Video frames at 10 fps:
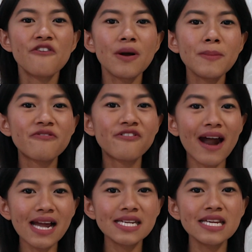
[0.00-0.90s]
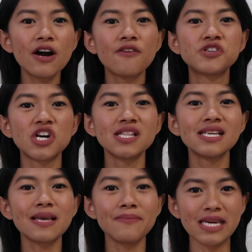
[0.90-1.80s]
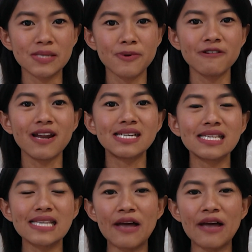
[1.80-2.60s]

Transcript: From a variety of journalism experiences